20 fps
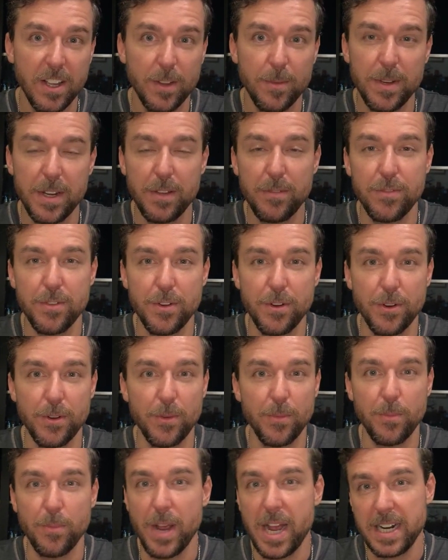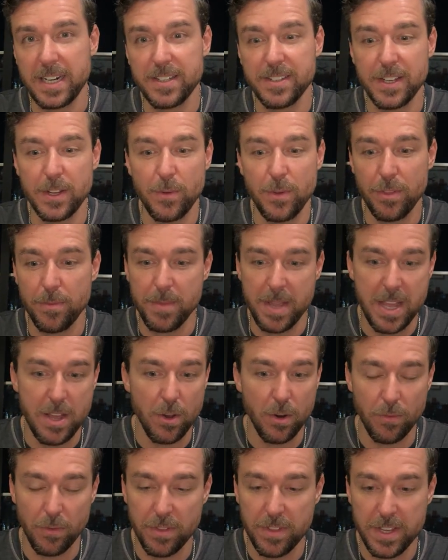And if you're practicing with me
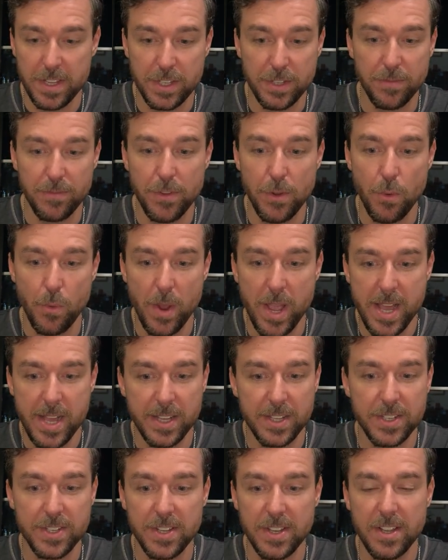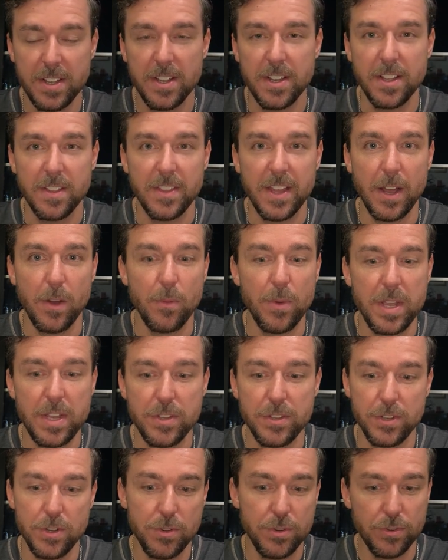over these few weeks, that we
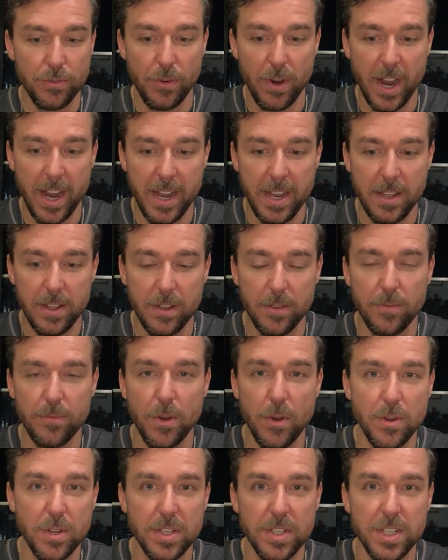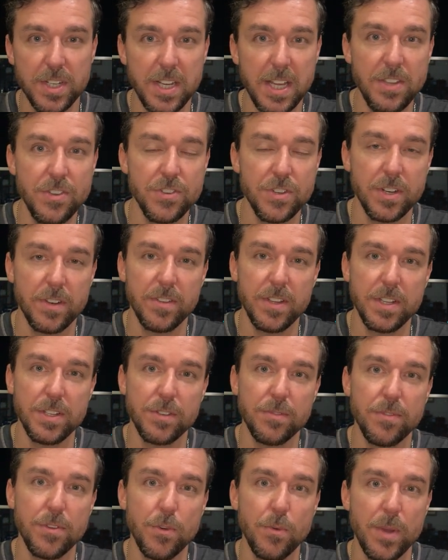do try focused attention these
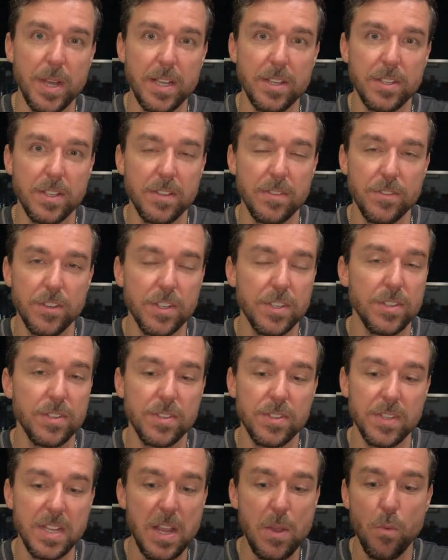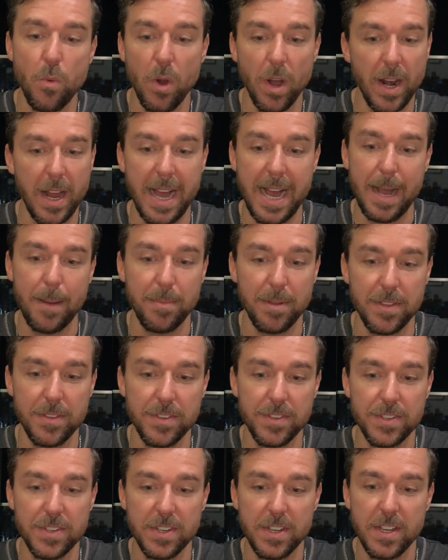few weeks and just see what happens.